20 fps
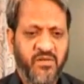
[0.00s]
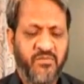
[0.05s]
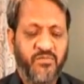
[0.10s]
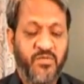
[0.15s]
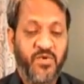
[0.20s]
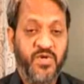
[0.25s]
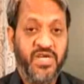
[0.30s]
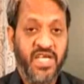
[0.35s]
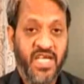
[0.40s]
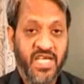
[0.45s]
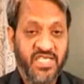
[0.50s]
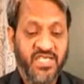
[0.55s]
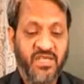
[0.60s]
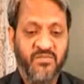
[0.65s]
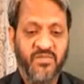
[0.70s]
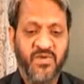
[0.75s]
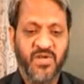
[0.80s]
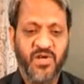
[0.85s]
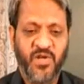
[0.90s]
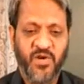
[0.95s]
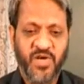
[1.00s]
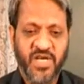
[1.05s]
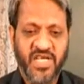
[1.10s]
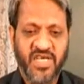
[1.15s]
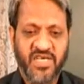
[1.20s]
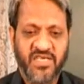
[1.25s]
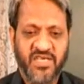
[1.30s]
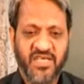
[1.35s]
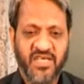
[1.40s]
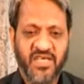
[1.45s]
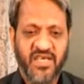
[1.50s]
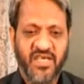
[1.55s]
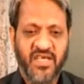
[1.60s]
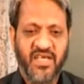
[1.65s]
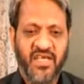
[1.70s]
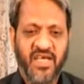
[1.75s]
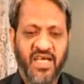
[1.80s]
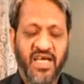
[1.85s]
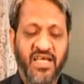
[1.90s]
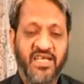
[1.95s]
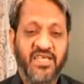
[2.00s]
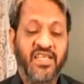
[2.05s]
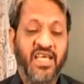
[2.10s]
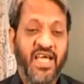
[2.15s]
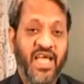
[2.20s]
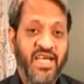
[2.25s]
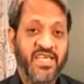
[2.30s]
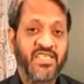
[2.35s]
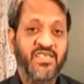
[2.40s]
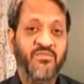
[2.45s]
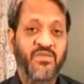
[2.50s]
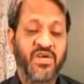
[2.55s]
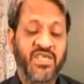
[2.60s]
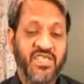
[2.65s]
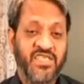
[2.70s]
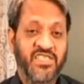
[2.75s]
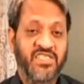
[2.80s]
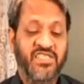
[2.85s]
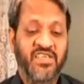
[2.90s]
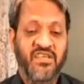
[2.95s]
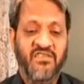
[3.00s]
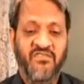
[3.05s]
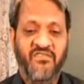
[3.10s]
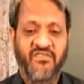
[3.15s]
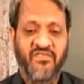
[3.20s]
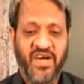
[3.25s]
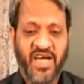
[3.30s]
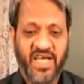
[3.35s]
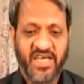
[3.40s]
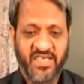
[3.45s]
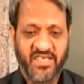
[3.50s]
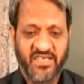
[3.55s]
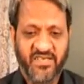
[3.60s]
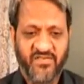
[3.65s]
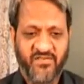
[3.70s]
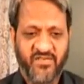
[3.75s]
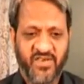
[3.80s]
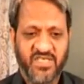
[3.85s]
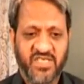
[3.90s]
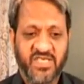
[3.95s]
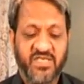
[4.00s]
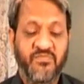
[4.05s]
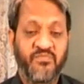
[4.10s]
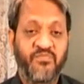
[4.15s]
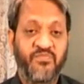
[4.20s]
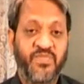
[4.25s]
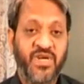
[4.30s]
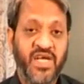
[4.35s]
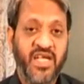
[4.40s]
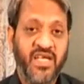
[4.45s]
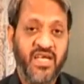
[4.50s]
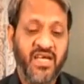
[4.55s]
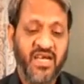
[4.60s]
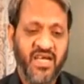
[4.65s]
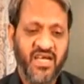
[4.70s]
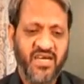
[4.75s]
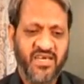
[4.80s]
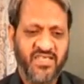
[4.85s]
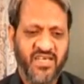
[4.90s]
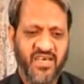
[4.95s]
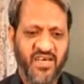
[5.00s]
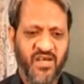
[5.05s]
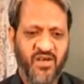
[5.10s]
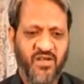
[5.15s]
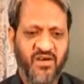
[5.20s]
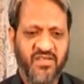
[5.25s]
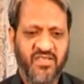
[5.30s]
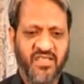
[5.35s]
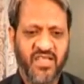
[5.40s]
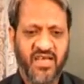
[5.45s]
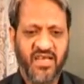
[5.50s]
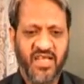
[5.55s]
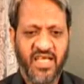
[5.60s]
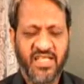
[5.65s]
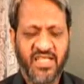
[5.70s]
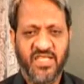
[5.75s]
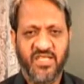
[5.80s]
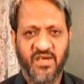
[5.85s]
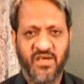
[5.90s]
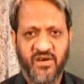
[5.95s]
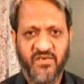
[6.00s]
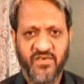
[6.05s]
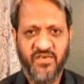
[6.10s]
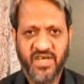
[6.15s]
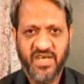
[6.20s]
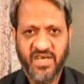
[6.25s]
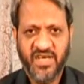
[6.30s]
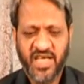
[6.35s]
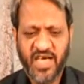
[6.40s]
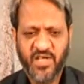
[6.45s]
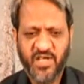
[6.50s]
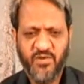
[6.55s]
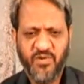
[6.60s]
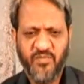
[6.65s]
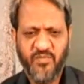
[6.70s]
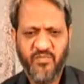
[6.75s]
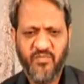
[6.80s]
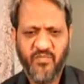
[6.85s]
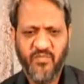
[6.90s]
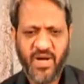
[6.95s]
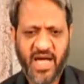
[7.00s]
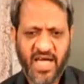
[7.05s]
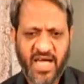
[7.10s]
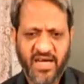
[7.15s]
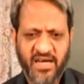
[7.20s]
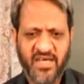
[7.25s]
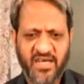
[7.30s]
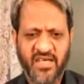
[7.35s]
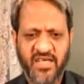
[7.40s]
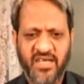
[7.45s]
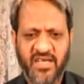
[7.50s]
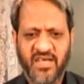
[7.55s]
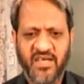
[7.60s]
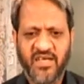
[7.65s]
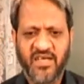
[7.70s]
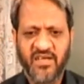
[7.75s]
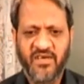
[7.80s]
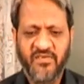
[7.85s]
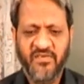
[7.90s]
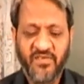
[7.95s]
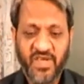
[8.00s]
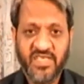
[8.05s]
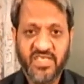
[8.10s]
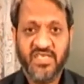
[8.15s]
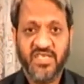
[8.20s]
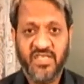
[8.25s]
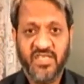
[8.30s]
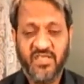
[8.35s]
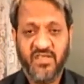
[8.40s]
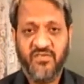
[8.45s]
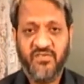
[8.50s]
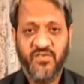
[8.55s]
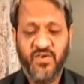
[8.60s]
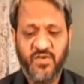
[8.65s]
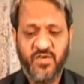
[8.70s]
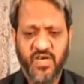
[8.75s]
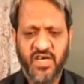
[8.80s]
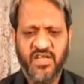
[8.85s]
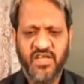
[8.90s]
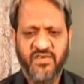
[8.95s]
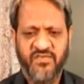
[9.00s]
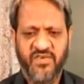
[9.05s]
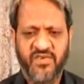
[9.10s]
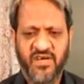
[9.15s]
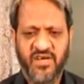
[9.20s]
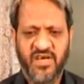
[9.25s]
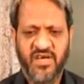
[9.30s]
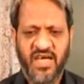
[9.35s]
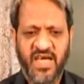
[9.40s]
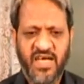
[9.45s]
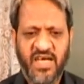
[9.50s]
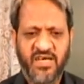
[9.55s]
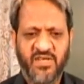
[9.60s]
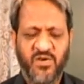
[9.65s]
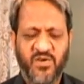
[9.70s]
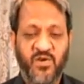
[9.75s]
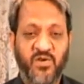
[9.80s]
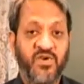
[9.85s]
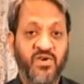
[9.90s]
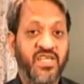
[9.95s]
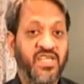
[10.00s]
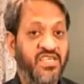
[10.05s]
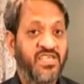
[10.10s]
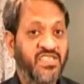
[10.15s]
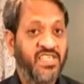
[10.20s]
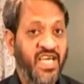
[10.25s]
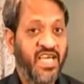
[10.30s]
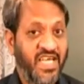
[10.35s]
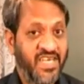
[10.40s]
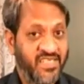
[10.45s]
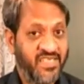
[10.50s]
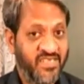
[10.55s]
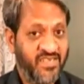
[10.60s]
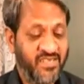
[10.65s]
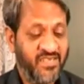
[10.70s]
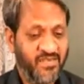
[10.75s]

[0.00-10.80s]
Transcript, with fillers: potassium chlorate, and antimony sulfide was sprinkled along the length of a narrow pan which the photographer held over his head.